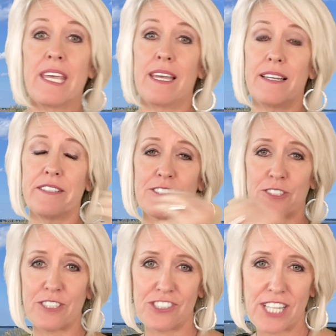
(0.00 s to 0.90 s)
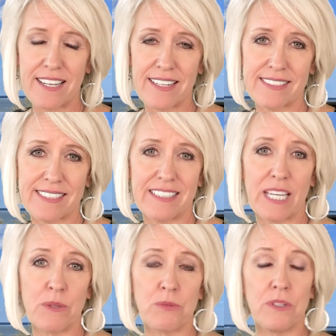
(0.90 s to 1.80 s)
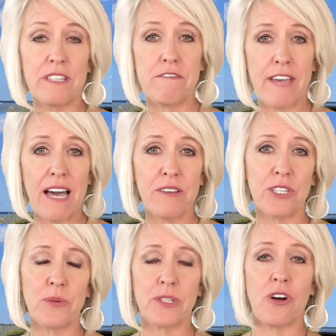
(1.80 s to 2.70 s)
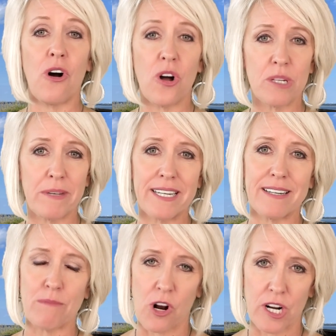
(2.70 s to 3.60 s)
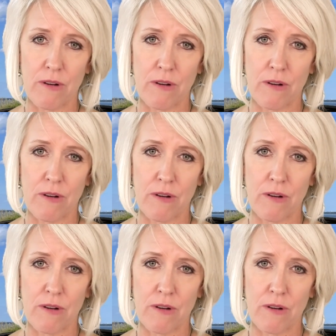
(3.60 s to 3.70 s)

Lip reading: And there's a good chance that they would really value an automated market